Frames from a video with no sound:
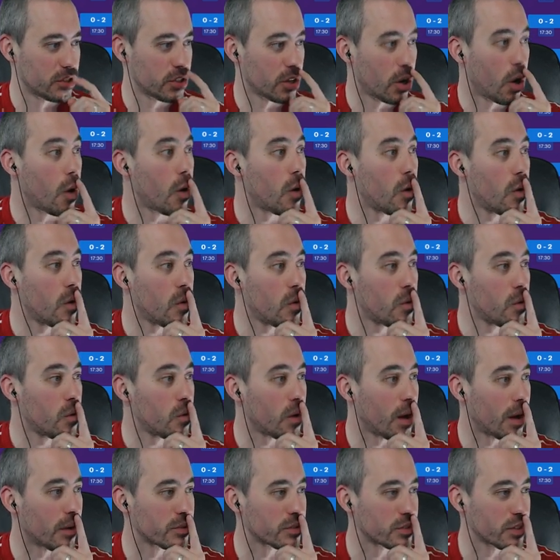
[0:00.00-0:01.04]

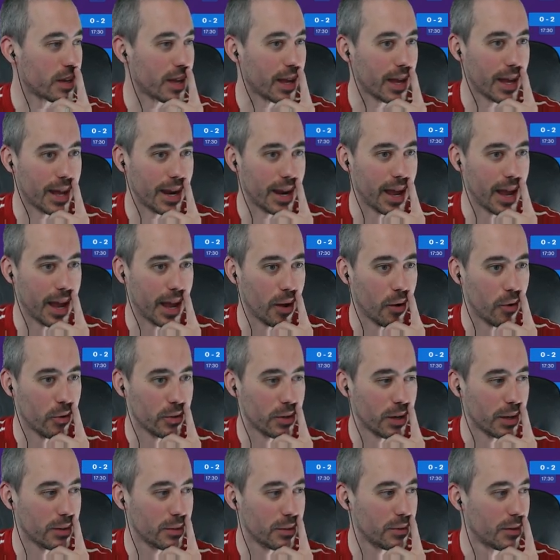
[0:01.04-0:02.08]
Oh, I was looking at A. Hold
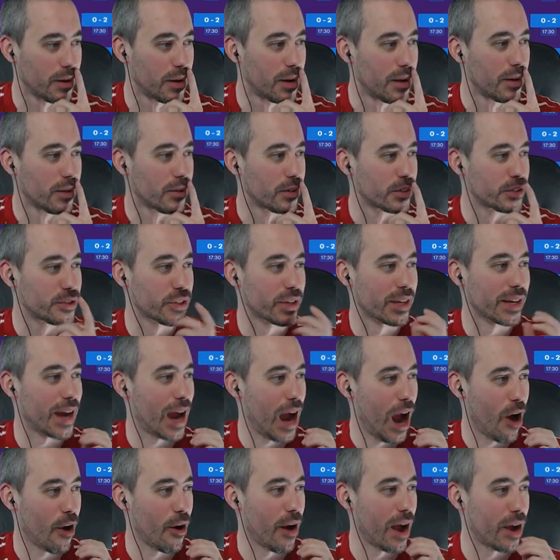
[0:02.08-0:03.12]
on. Let's look at
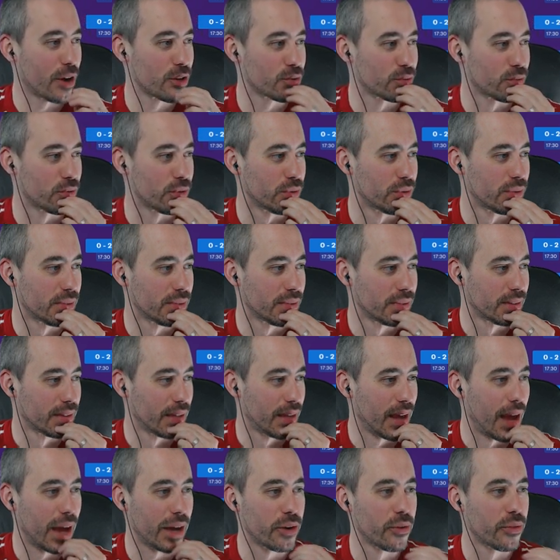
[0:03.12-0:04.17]
our actual.
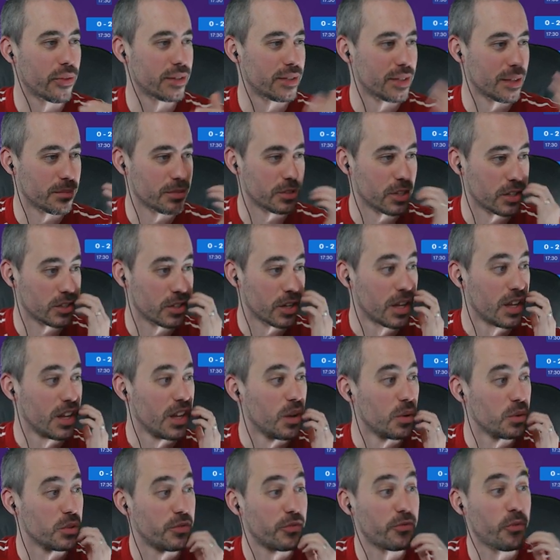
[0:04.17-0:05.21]
I know the team's changed.
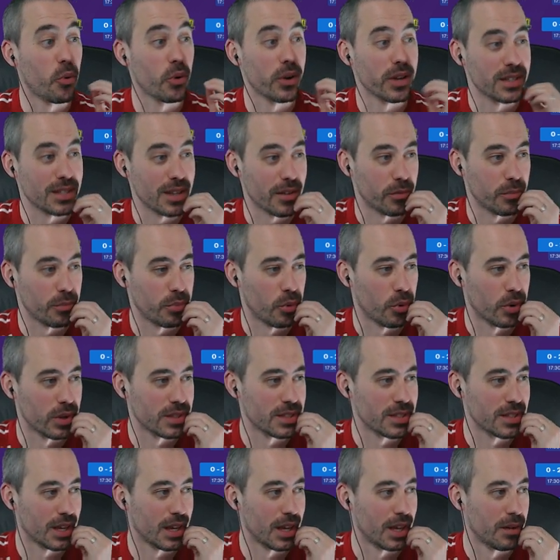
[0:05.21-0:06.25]
It was forty seven
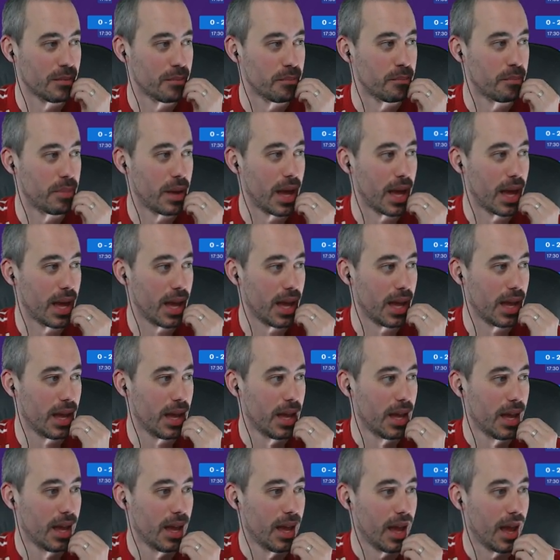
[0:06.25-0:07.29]
points in Bay
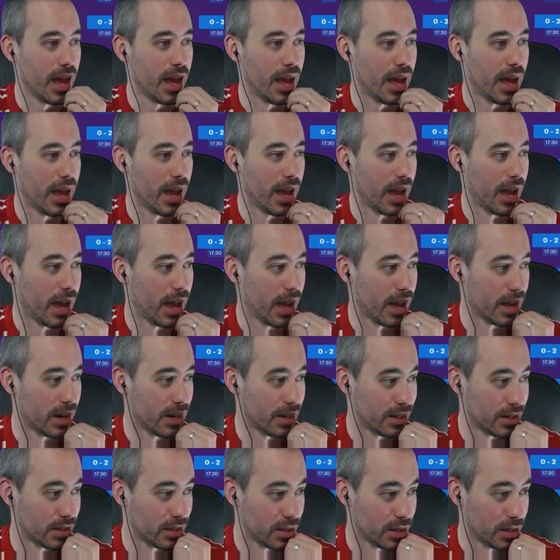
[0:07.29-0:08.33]

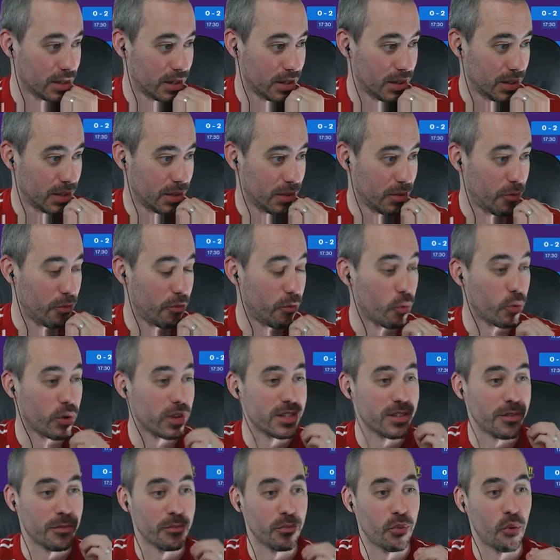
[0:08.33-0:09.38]
and
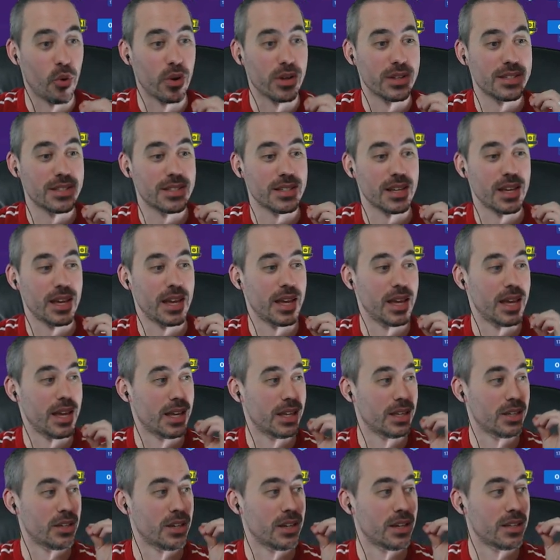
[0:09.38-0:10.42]
47 points
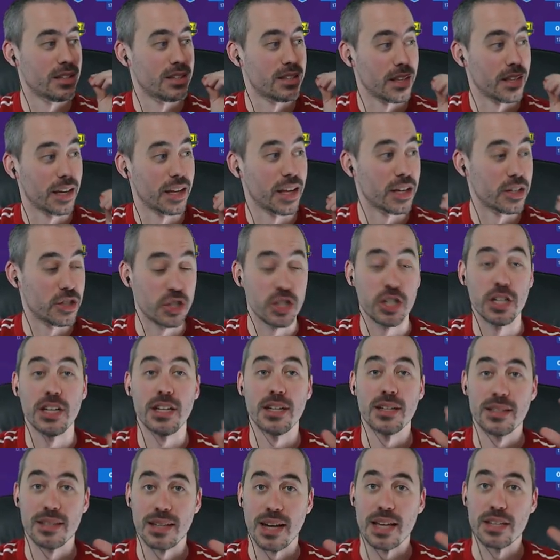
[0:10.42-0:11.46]
in Serie
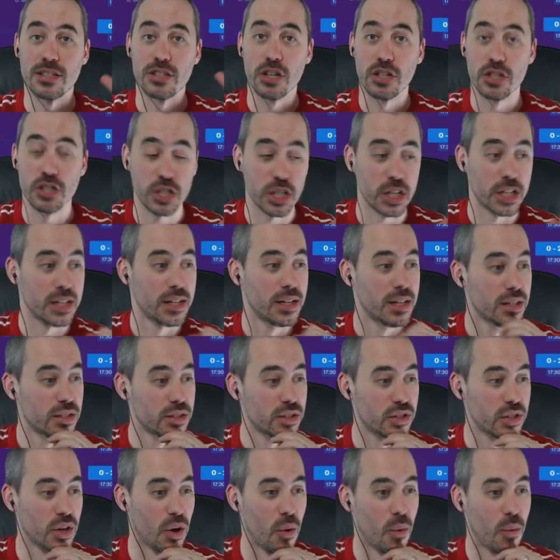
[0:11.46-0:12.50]
C slash
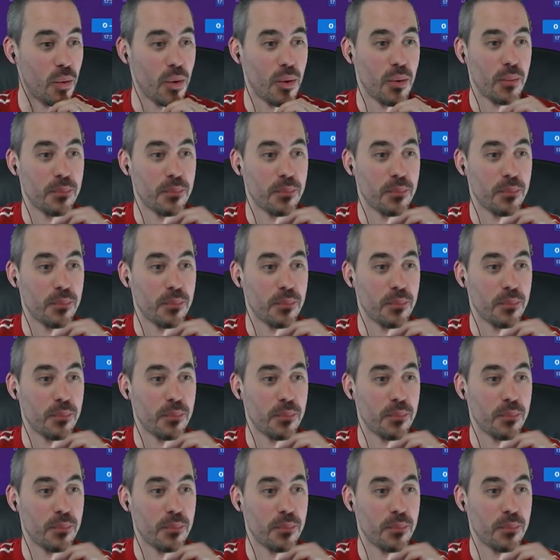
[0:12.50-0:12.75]
So